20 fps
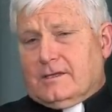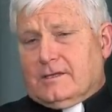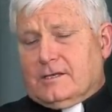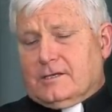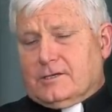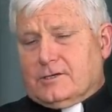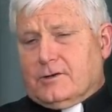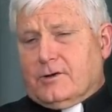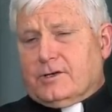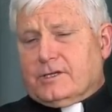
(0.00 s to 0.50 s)

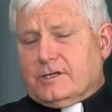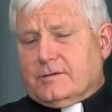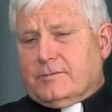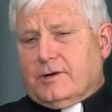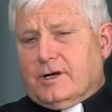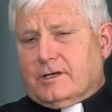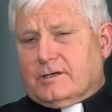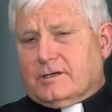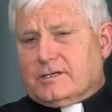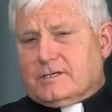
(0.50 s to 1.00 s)
and joined the
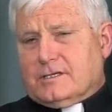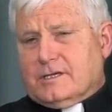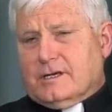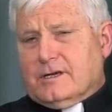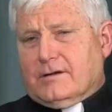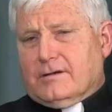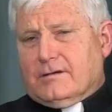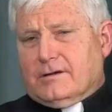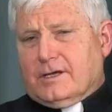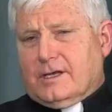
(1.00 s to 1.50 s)
martyrs
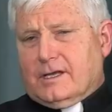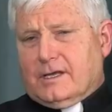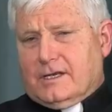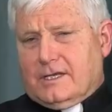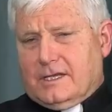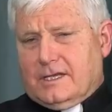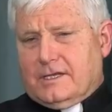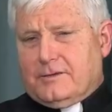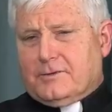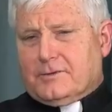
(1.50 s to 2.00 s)
there,
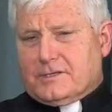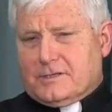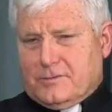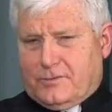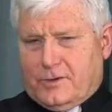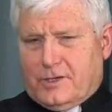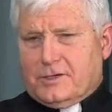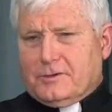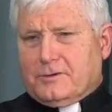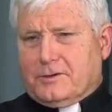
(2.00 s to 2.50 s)
and he was the
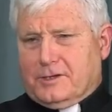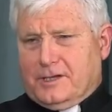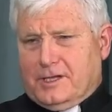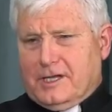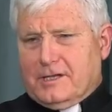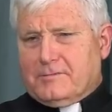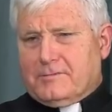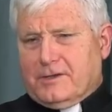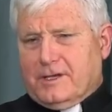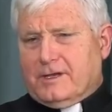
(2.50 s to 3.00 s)
one who
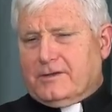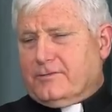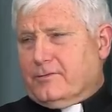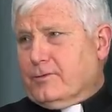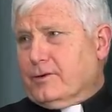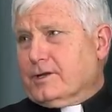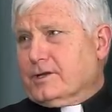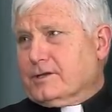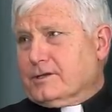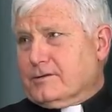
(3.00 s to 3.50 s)
claimed that
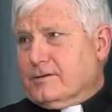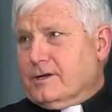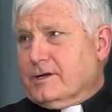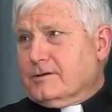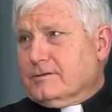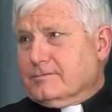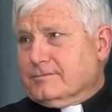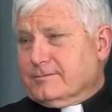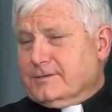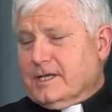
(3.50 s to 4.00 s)
40th
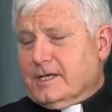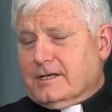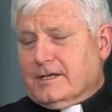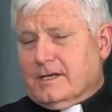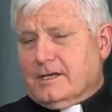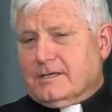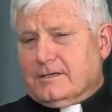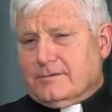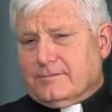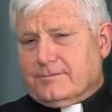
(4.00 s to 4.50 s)
crown that
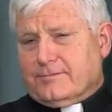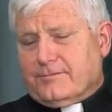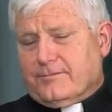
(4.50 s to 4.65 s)
night.